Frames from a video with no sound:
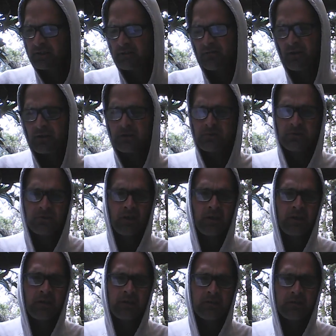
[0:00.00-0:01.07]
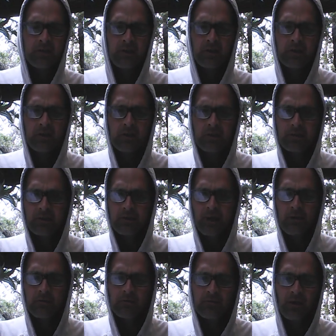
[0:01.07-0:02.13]
If I don't change, then
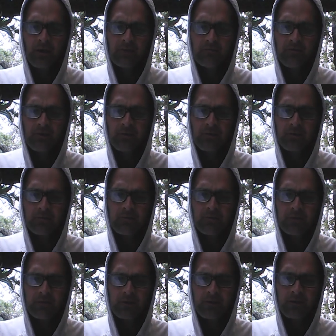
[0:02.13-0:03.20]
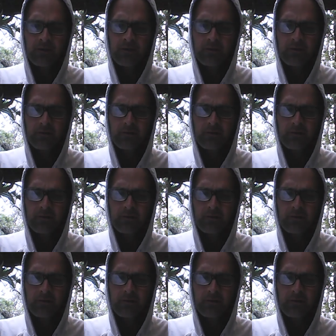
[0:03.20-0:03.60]
I will not evolve. Okay?